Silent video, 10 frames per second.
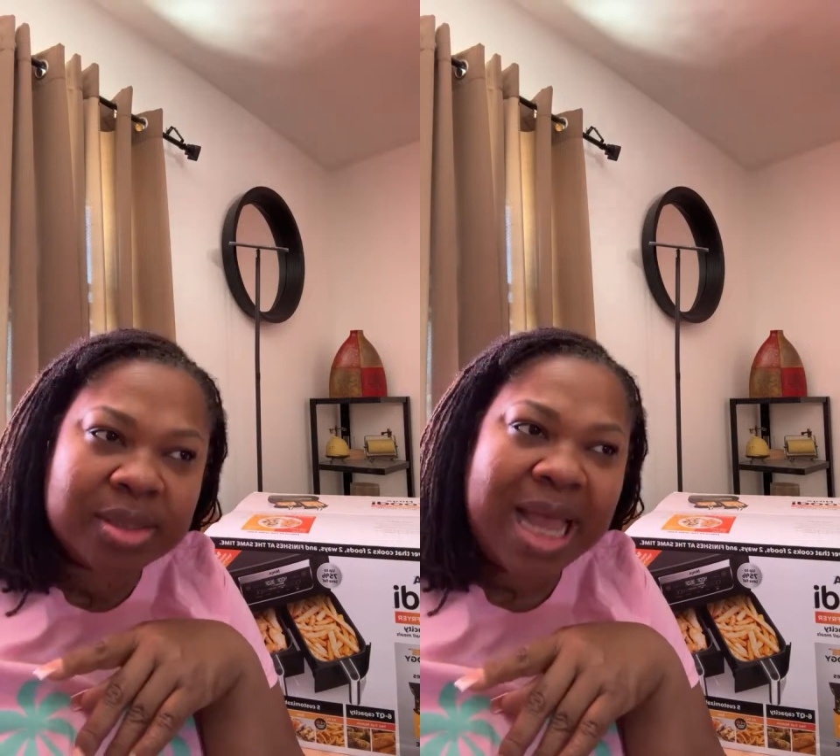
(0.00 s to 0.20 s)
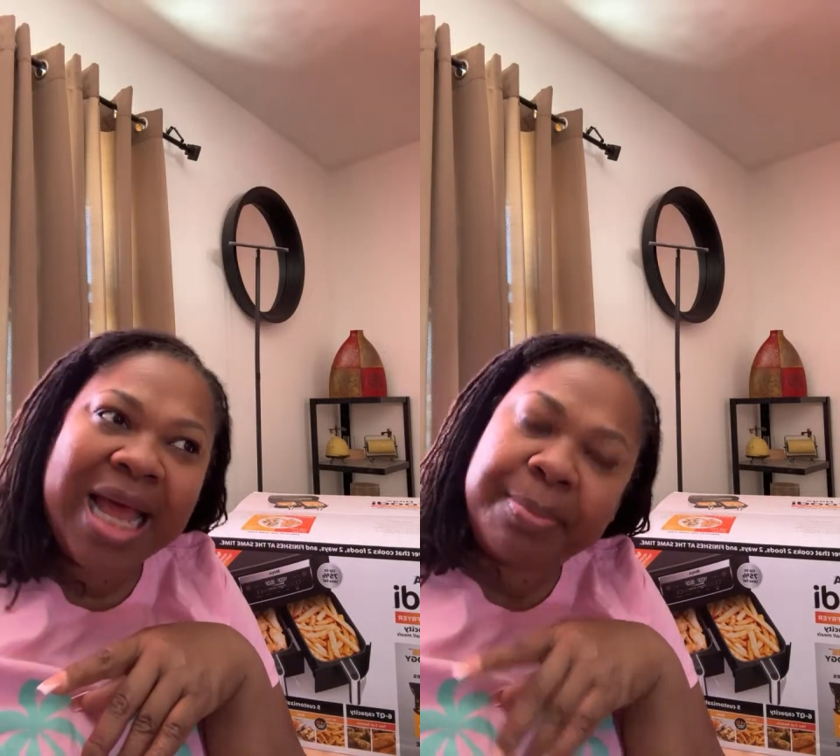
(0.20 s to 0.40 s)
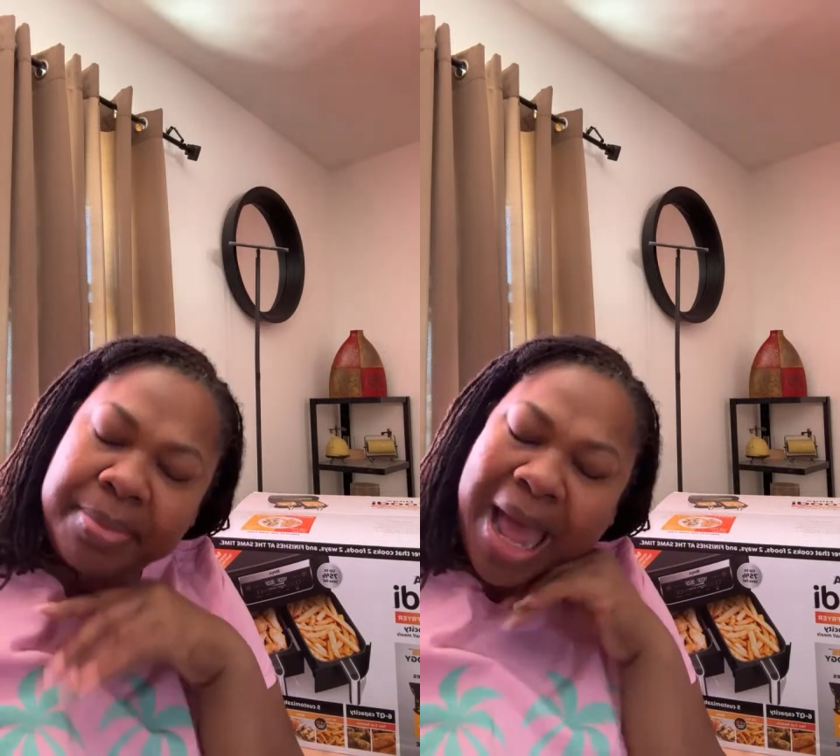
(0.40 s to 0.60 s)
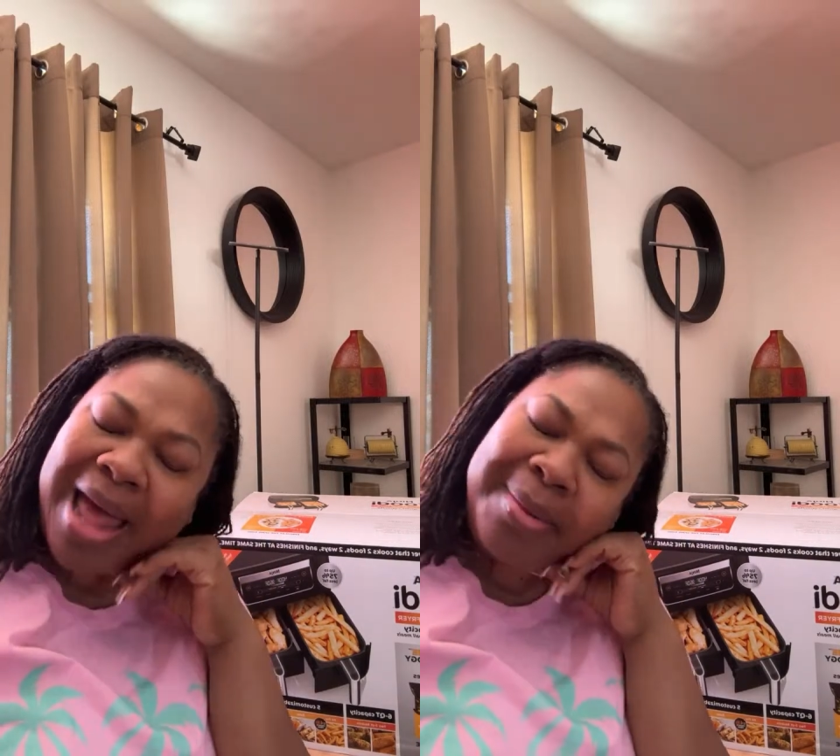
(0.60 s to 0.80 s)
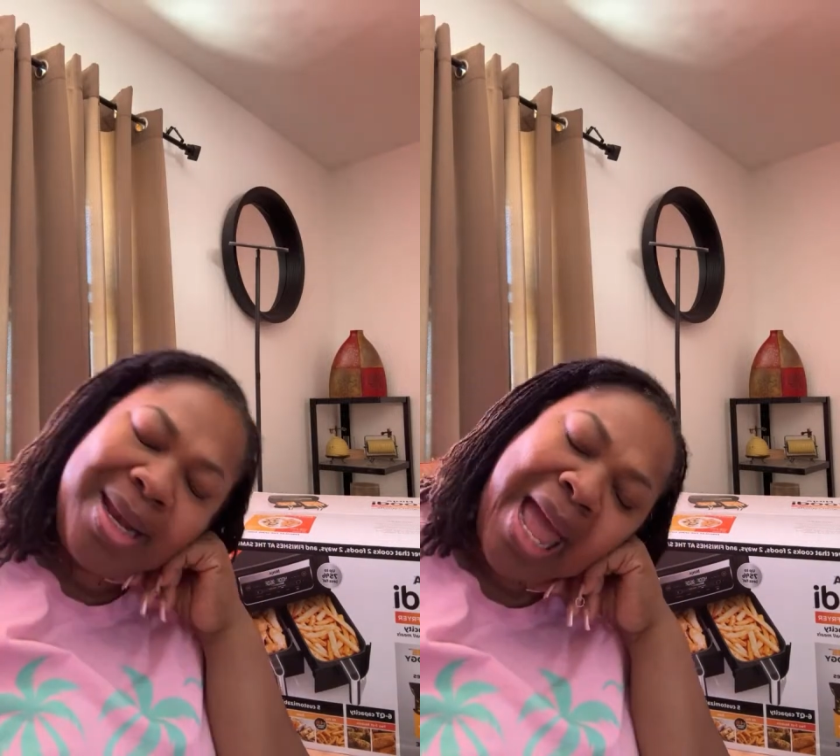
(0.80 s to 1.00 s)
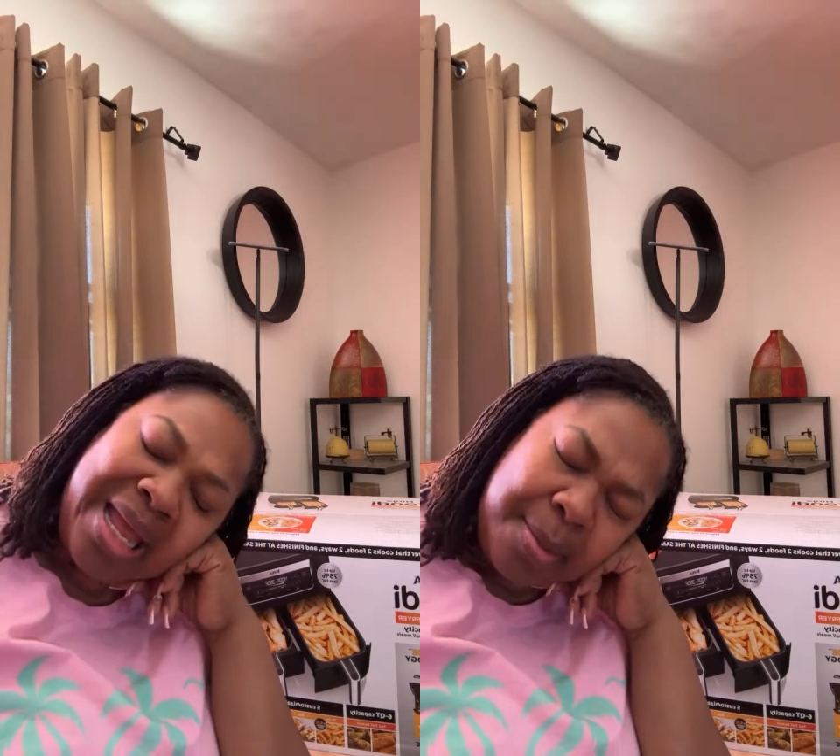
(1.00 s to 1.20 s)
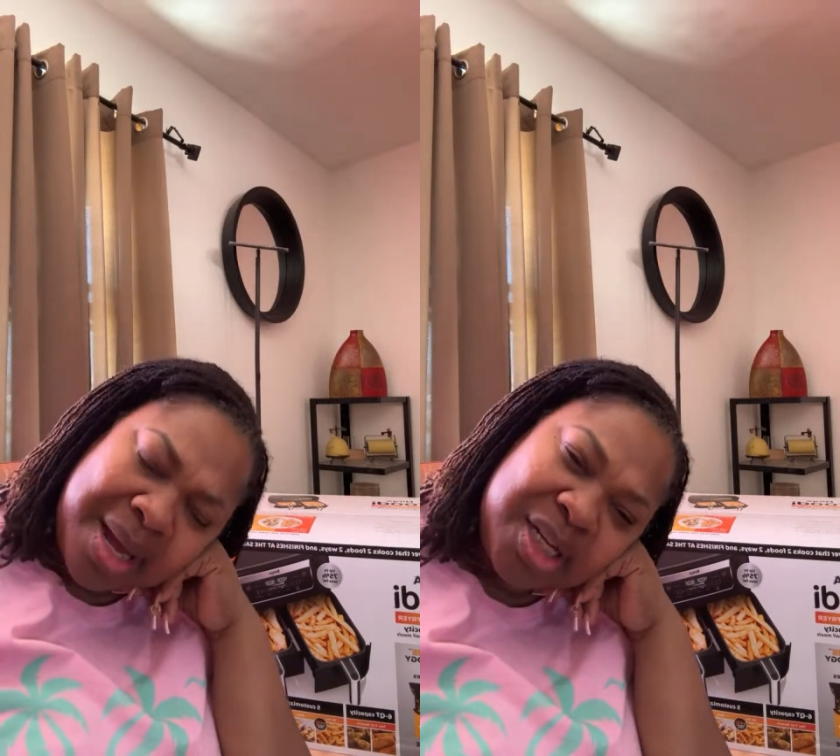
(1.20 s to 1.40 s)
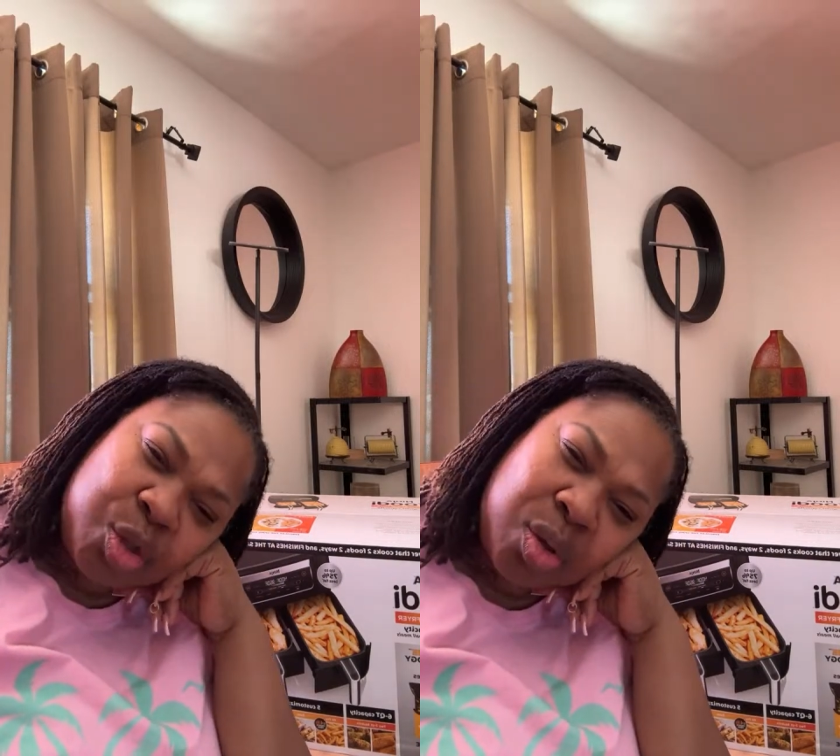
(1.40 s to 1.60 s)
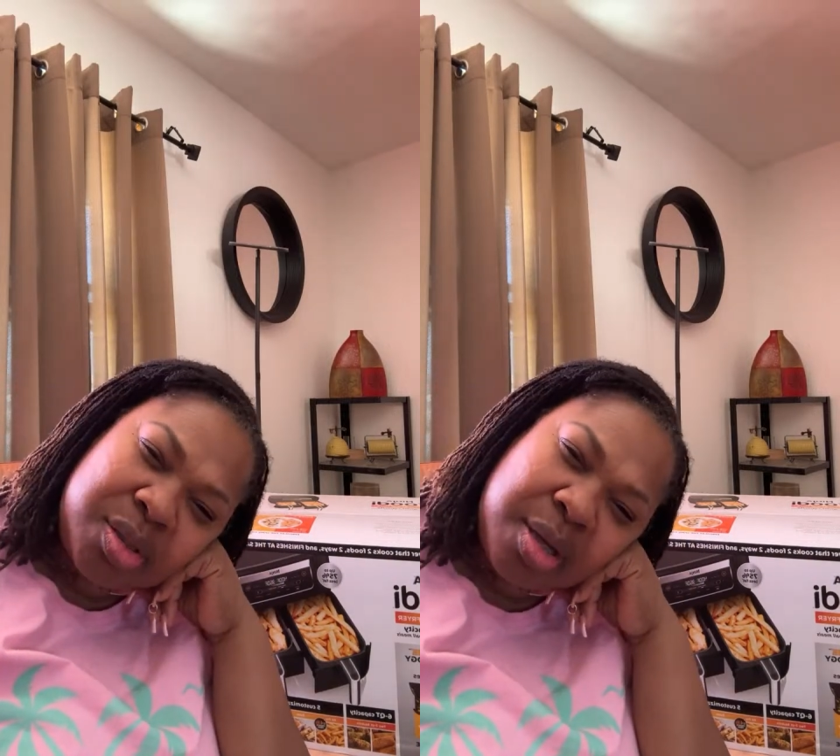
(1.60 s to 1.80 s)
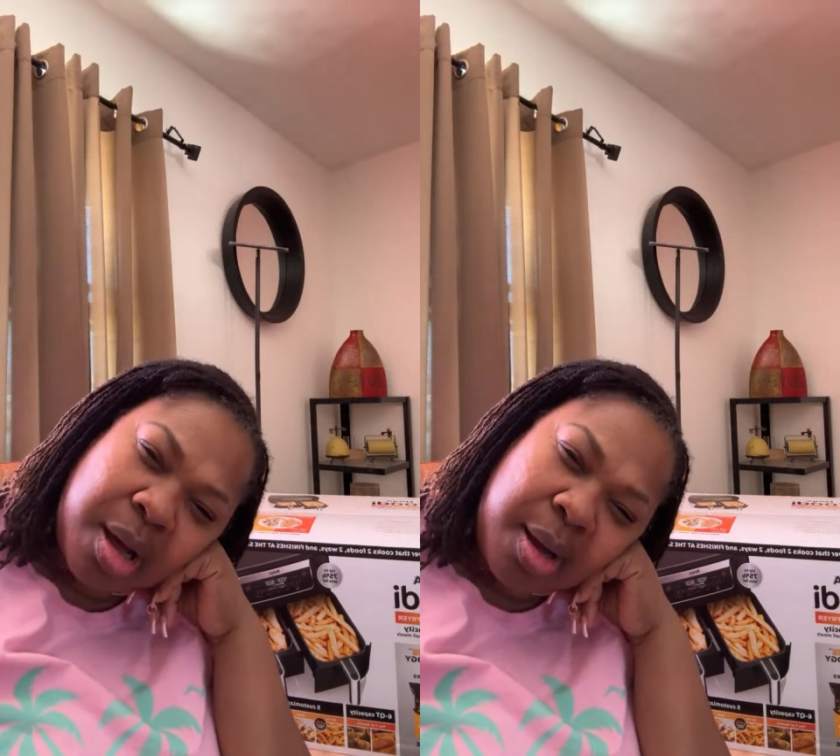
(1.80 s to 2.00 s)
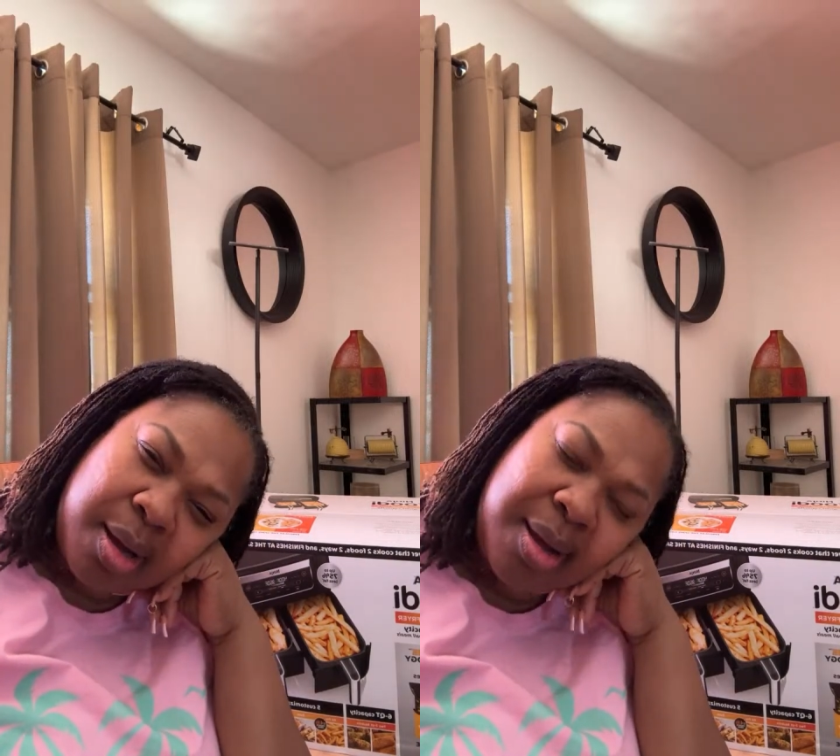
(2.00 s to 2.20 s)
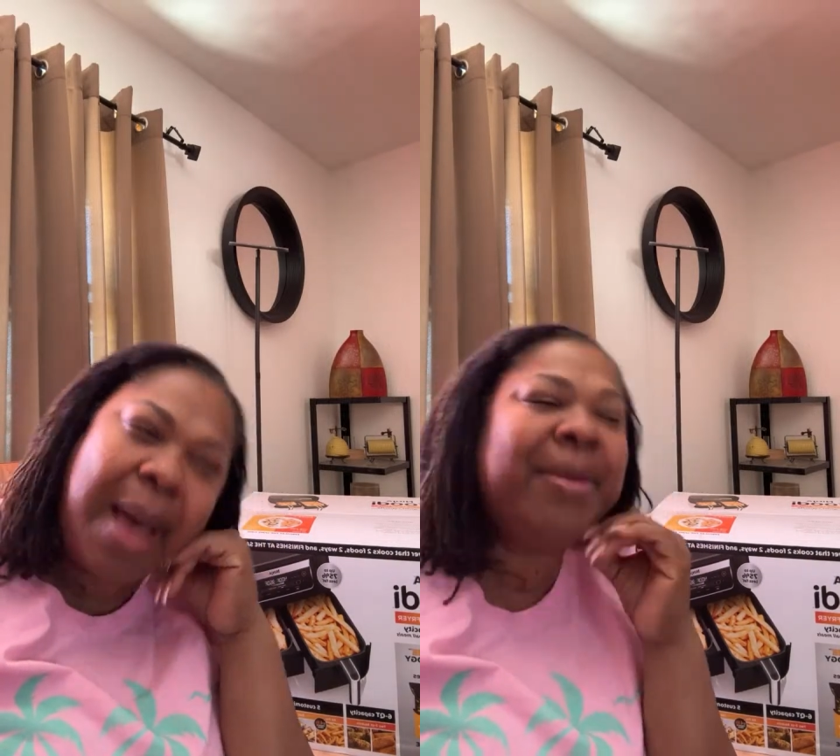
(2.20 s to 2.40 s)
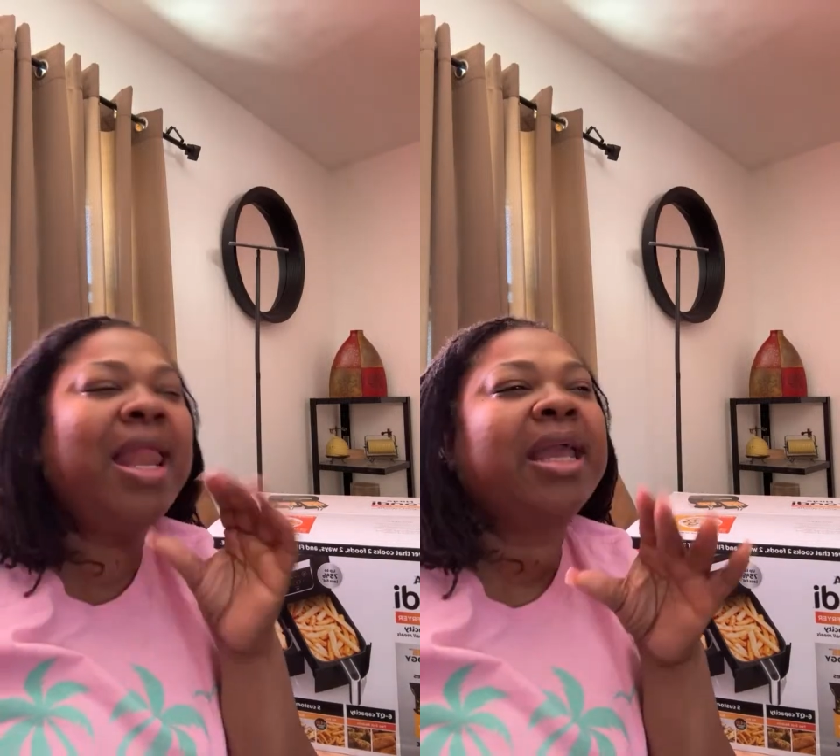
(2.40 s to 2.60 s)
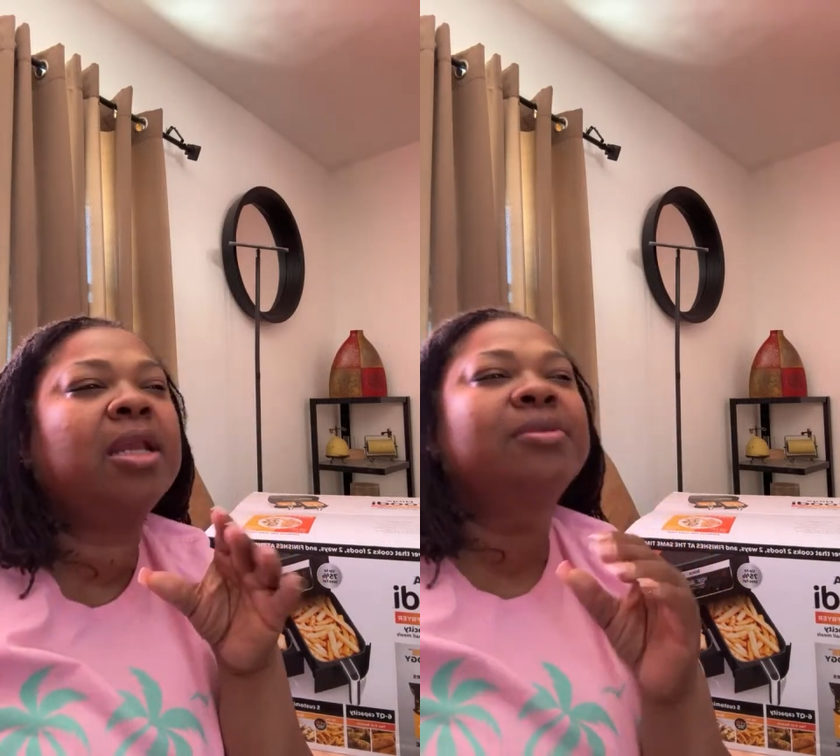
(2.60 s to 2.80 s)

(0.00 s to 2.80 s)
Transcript: I be liking my shorts, y'all. I be liking them.